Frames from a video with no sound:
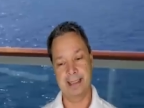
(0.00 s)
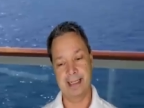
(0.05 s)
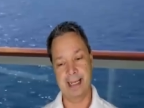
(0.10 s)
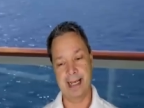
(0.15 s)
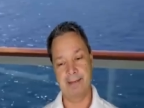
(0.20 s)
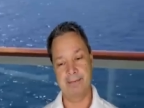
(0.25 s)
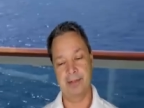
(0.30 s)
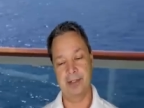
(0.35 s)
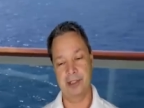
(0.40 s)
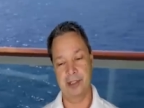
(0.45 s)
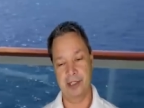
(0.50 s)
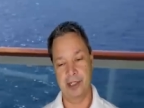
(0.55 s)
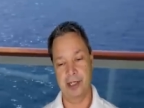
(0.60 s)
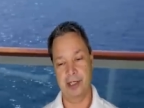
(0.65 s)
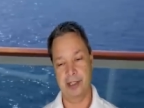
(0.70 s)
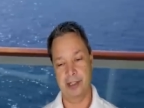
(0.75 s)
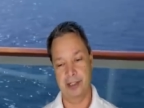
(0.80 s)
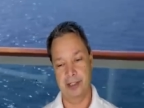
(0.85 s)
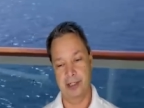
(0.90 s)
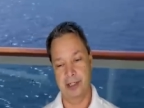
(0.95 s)
you'd have to
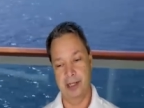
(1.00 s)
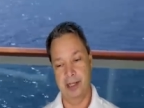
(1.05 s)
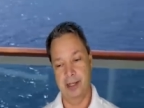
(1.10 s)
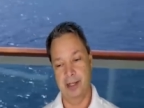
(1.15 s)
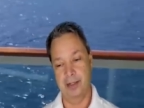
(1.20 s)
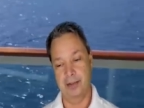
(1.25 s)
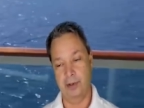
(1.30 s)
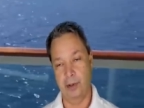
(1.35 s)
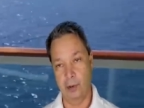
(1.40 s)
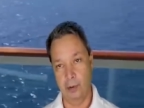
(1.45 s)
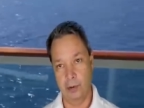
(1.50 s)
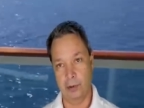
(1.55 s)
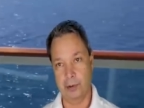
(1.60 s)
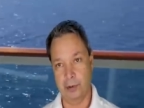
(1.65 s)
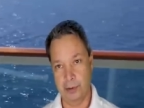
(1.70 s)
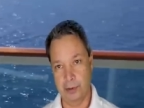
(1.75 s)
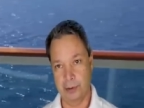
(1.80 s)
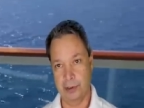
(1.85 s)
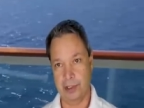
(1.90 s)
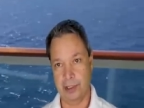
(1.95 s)
charge the whole
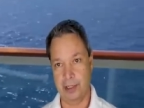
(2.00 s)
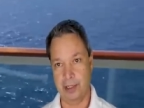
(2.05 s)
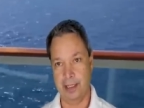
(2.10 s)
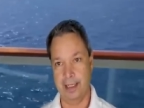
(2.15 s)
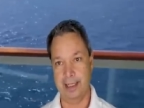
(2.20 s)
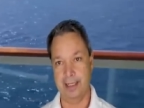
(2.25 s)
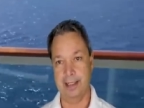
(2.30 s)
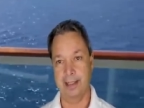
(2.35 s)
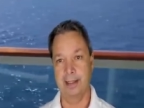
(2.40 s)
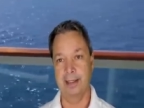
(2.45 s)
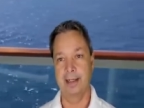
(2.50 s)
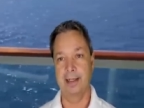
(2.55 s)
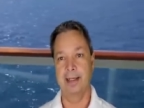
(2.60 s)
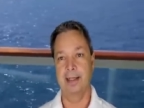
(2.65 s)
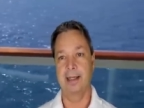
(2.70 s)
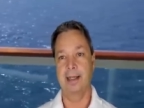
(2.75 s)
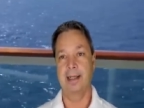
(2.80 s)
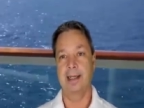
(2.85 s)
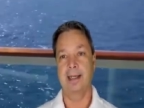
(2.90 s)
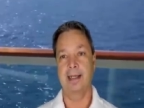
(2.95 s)
cruise line.
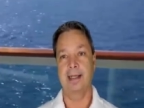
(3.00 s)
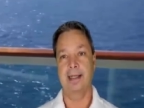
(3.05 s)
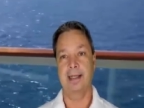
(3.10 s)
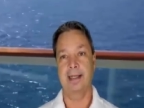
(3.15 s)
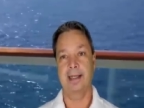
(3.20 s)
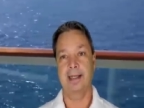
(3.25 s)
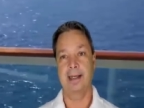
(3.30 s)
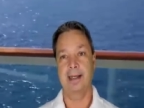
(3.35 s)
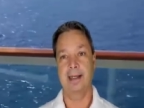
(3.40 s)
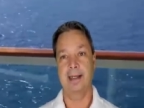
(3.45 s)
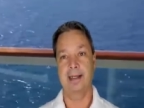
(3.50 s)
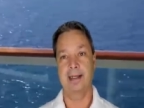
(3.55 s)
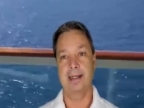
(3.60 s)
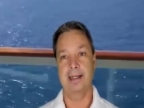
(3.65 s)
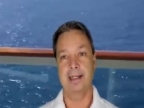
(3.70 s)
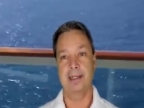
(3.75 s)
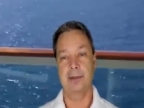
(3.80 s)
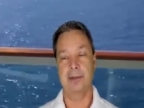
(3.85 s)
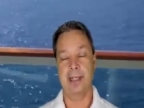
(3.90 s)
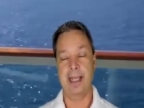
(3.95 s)

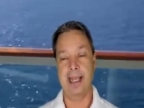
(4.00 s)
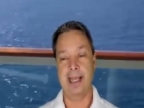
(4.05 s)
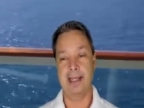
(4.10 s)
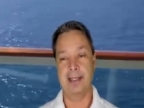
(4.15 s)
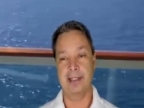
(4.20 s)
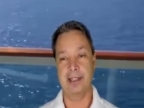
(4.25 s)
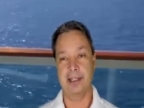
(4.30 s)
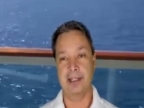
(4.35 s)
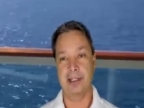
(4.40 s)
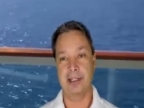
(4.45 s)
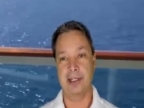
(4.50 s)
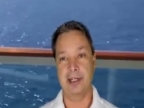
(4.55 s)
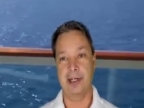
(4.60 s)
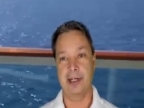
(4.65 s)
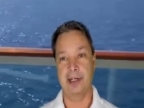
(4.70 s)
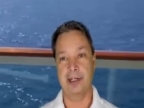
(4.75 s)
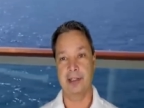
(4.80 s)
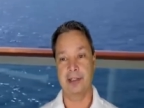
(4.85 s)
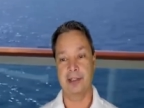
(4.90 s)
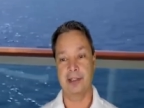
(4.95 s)
You can't just
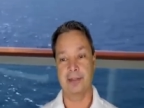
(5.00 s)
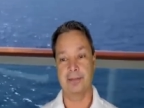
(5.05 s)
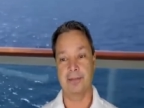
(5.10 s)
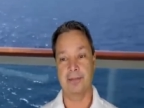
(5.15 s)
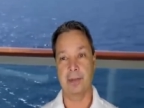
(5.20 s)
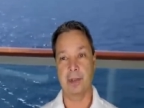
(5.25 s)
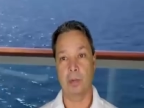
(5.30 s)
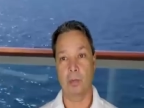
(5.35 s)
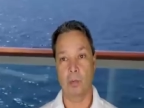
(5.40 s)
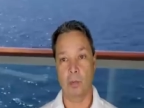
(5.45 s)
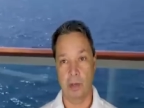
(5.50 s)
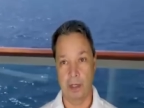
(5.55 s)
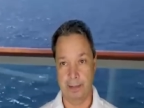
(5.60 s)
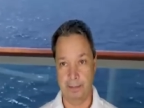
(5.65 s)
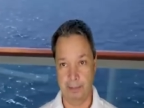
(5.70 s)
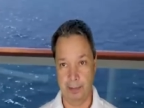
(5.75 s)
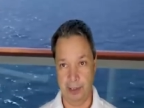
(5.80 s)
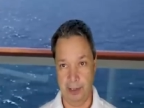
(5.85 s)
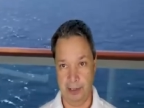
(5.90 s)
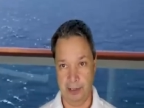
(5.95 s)
charge
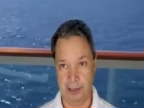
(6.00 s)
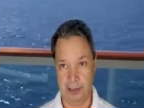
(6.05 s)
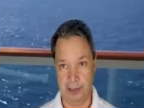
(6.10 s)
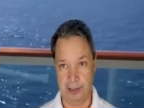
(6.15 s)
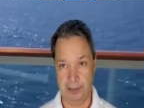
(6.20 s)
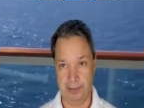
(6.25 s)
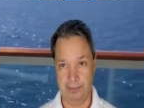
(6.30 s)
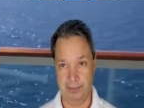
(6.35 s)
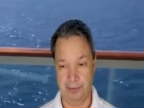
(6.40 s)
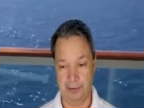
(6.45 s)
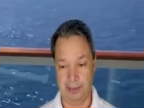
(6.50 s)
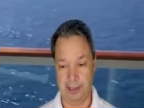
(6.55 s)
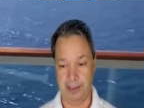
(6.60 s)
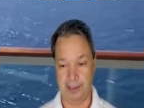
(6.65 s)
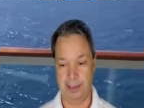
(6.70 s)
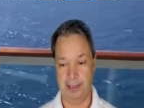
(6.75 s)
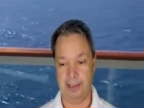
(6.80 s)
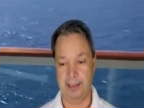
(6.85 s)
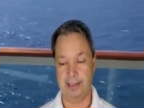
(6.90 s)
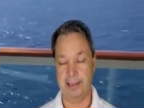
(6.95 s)
one person, for
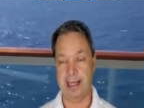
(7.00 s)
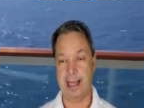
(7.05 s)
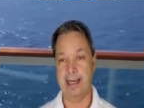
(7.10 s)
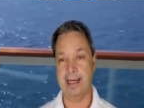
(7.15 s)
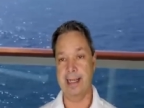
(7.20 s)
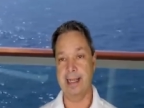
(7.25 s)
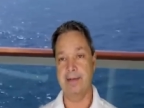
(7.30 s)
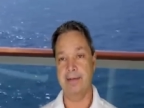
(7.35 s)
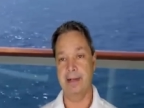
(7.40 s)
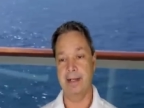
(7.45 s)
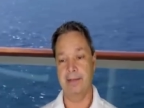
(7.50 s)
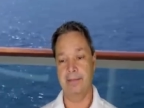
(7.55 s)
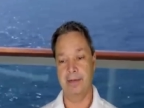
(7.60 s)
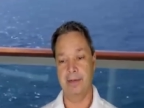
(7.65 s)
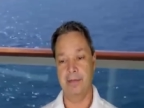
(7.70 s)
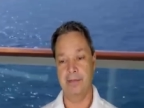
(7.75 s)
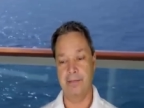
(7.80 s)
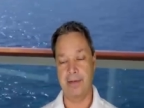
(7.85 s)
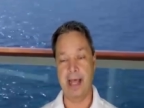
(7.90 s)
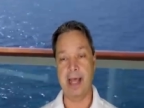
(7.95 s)
instance. And even if
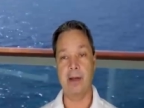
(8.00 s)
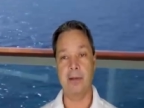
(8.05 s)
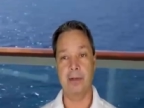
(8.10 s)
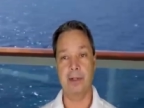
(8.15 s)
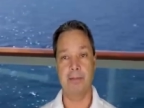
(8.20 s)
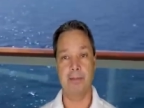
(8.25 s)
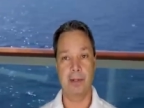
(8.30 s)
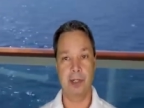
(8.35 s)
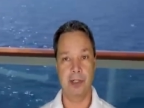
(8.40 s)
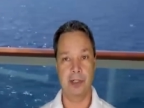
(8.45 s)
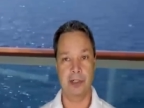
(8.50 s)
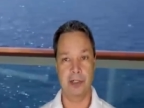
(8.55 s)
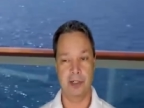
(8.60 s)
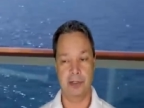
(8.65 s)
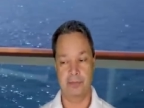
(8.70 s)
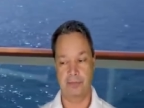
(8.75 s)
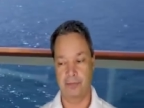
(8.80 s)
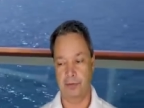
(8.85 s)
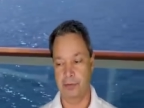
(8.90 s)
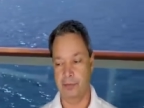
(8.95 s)
you found the
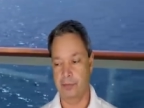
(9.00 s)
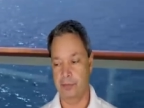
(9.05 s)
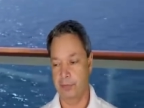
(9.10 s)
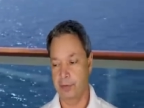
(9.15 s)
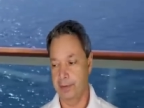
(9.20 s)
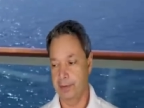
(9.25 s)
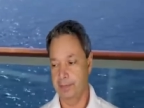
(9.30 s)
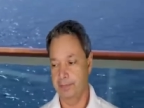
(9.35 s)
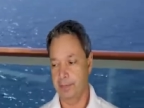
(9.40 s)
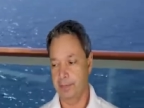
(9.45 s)
person through